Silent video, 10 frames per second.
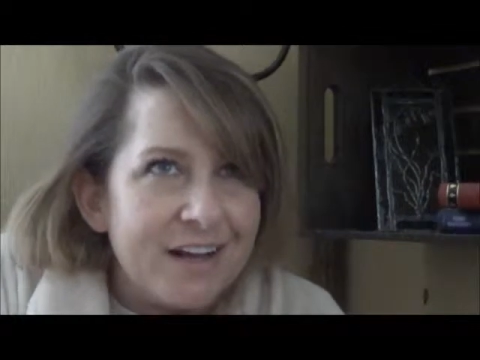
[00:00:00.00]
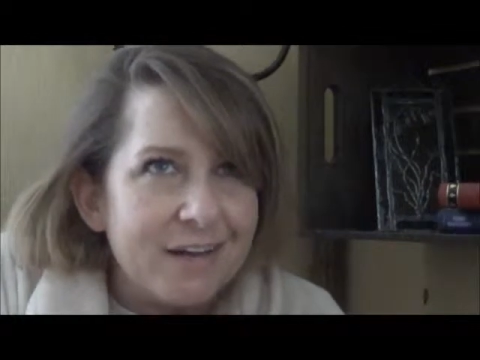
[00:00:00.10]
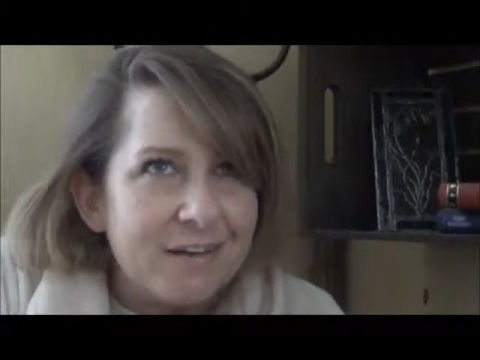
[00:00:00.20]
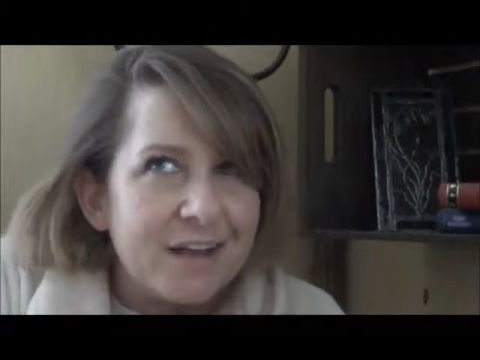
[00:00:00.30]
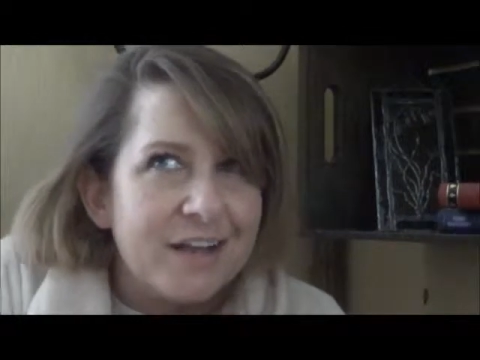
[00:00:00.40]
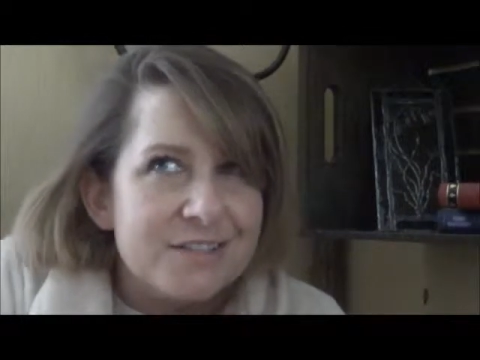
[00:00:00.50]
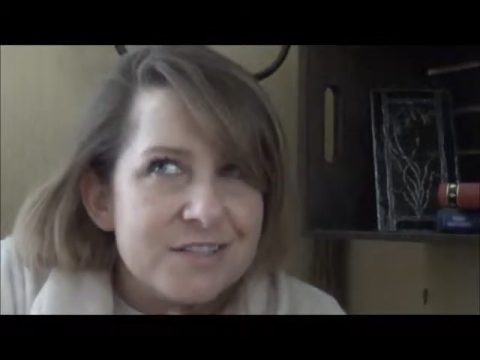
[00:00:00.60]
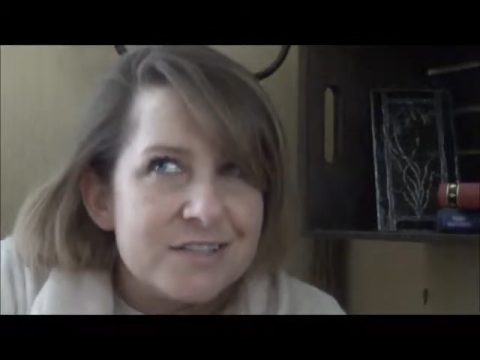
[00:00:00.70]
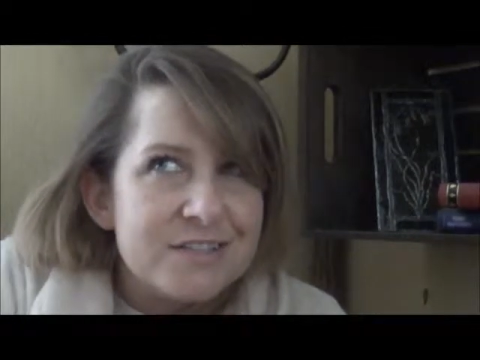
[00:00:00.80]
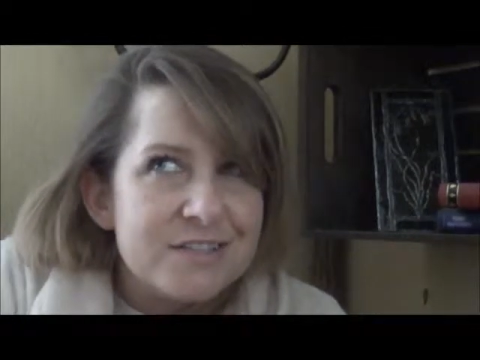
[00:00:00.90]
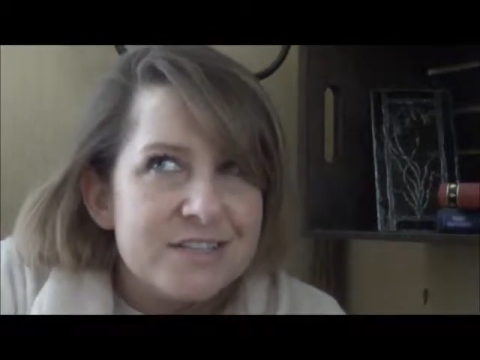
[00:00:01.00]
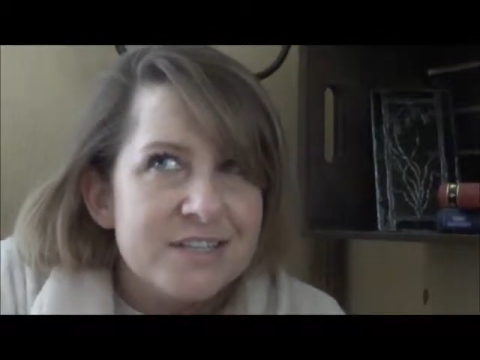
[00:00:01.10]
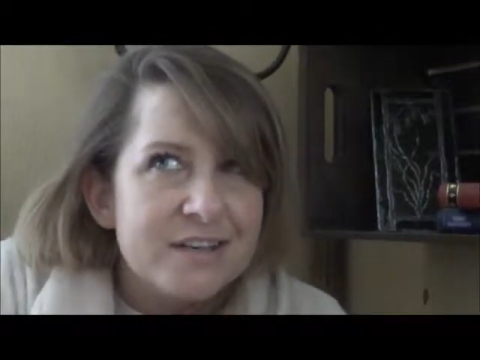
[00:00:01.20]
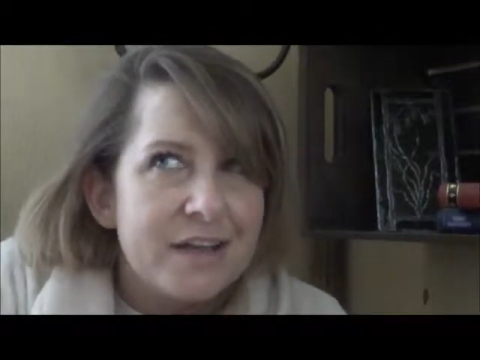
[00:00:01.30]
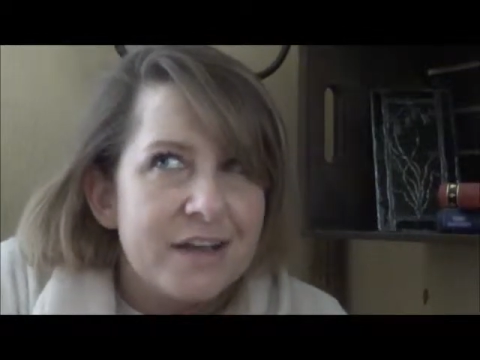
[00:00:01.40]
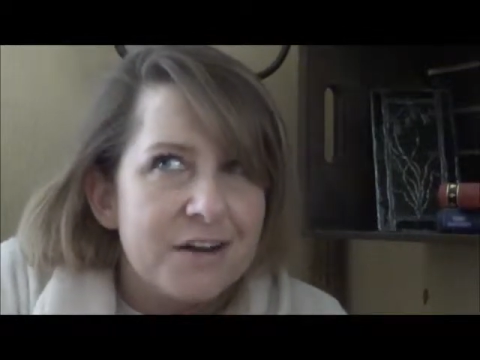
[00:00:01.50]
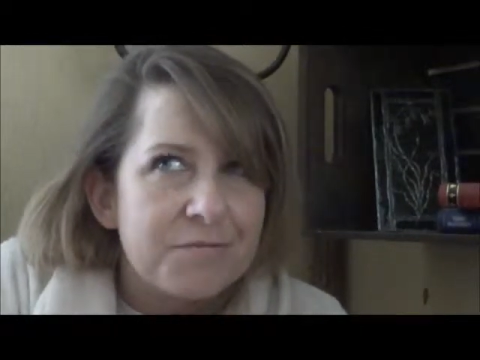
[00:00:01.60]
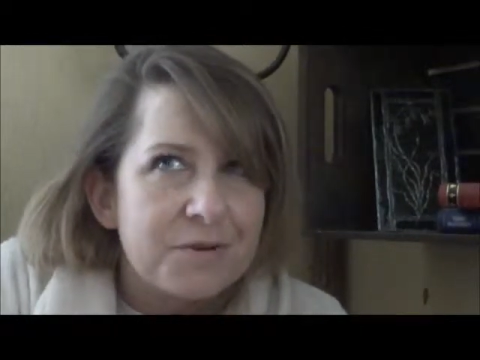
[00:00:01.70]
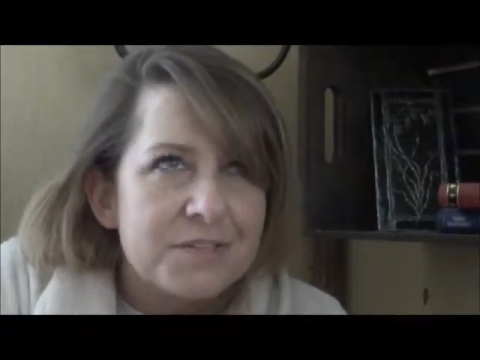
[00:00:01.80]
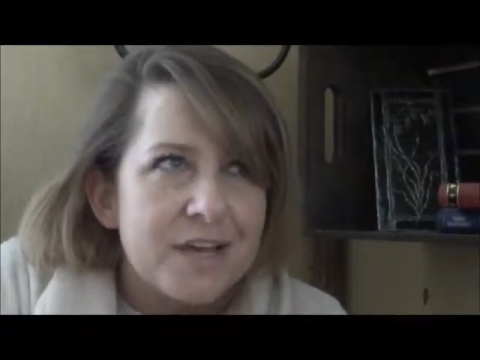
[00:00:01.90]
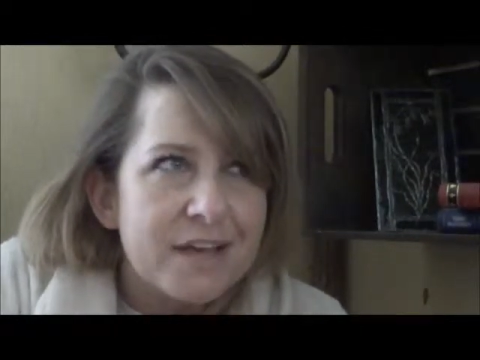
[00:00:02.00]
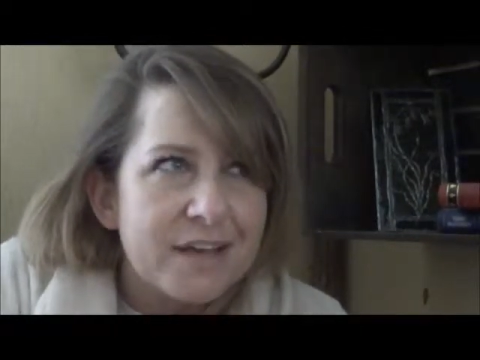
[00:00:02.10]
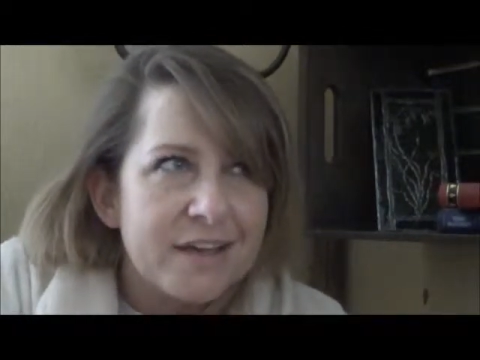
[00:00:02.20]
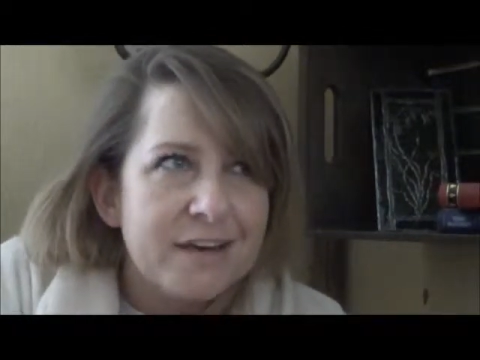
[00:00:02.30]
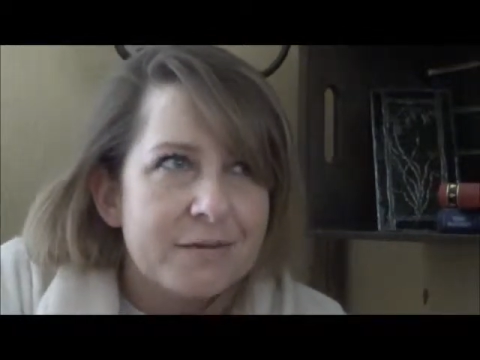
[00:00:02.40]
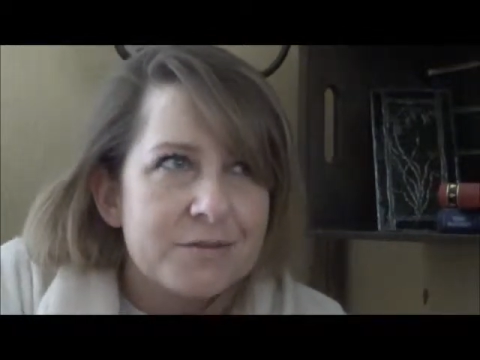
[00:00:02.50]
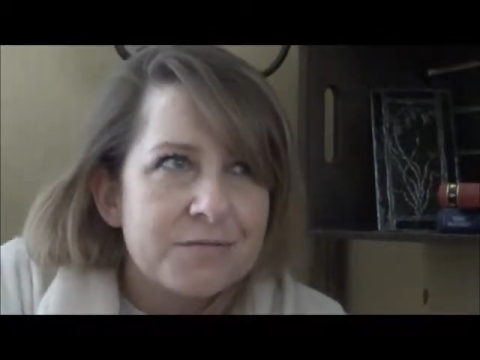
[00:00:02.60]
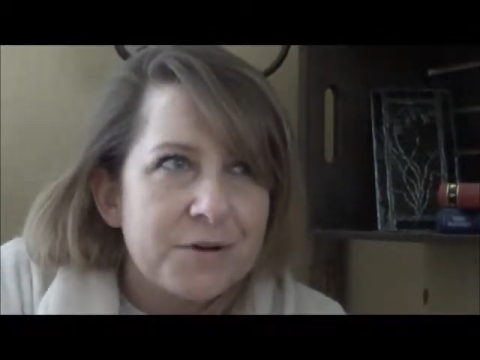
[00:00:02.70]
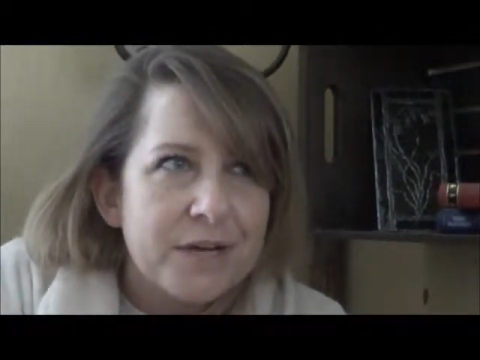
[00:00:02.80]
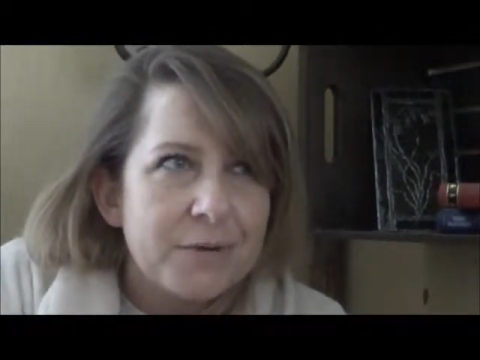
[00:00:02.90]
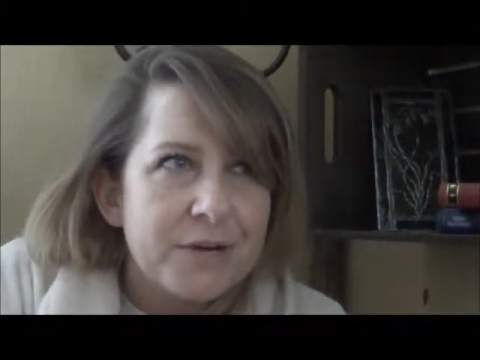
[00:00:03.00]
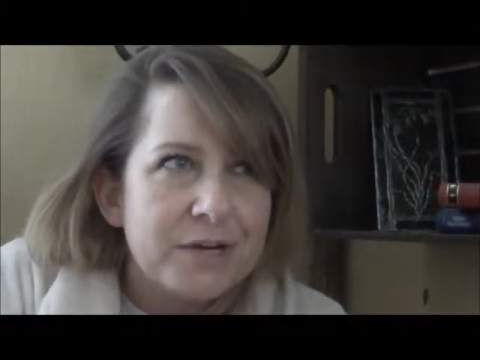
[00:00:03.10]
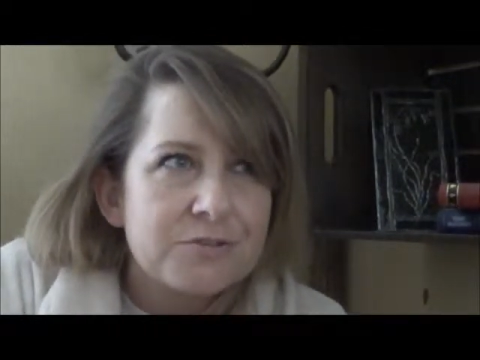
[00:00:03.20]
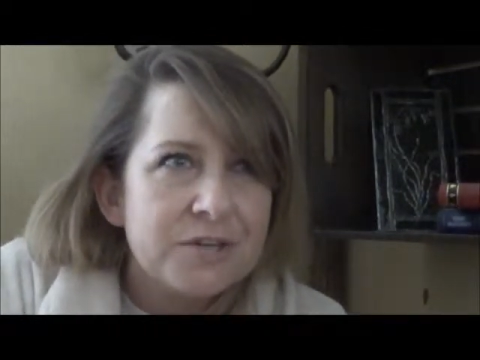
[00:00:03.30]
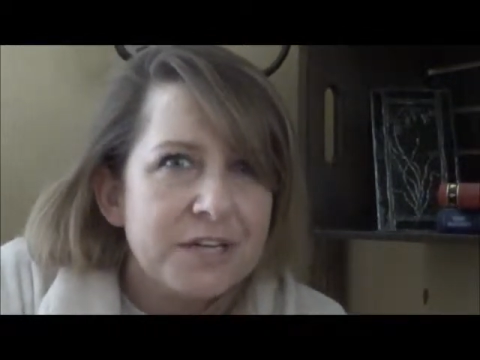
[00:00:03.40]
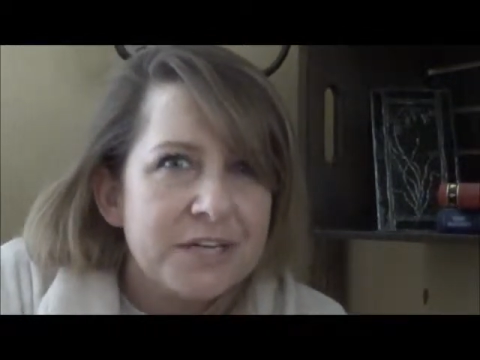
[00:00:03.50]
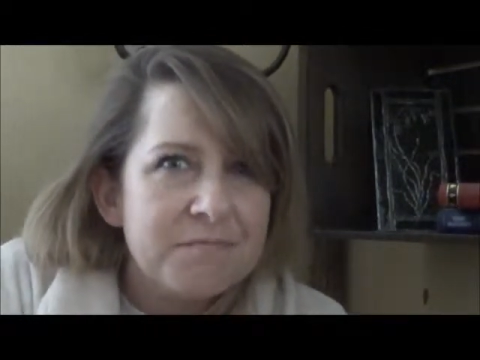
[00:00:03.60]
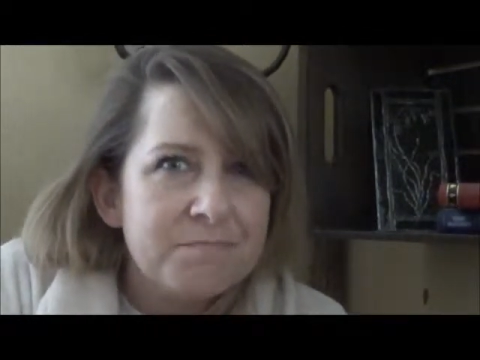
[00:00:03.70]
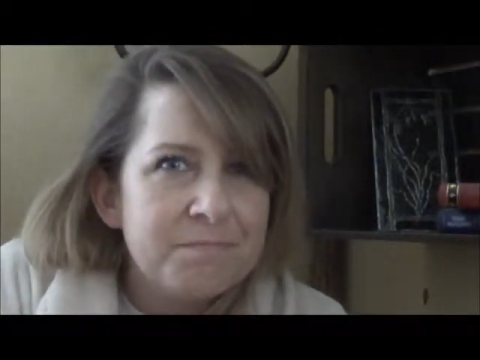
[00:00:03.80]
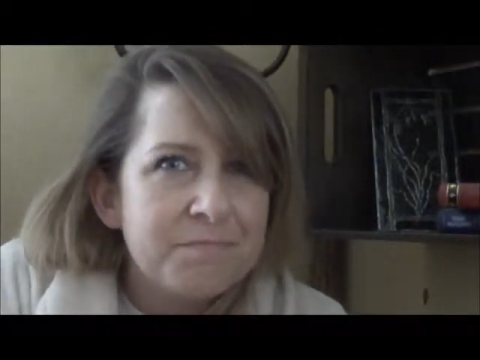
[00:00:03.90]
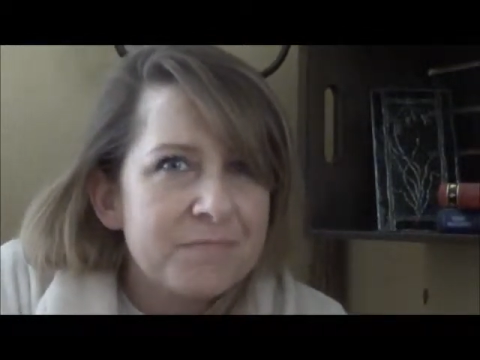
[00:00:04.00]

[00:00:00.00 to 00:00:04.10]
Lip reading: Oh, like, I just need to lay here for a second. It was a freaky, weird dream.